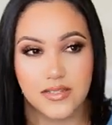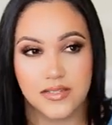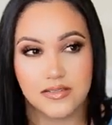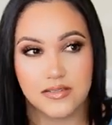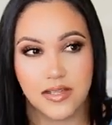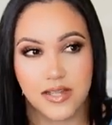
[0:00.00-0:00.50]

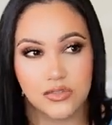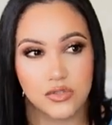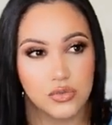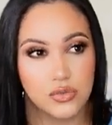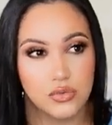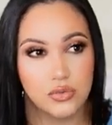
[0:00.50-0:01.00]
It's not
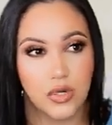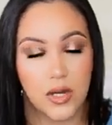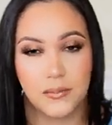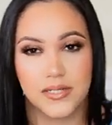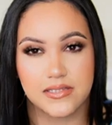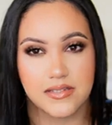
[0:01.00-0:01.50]
too,
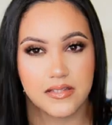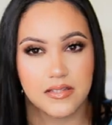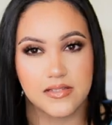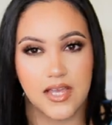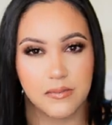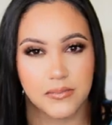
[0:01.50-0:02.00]
it's not the
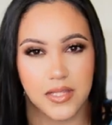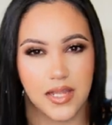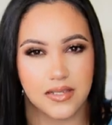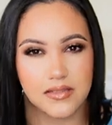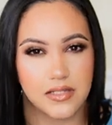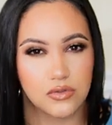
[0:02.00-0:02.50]
type that
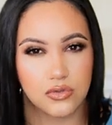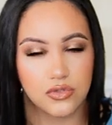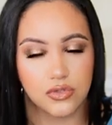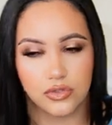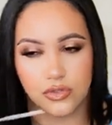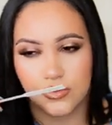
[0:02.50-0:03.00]
like tickles
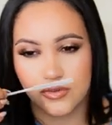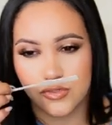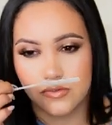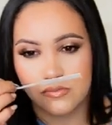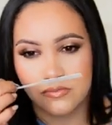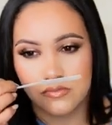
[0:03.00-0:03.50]
your nose.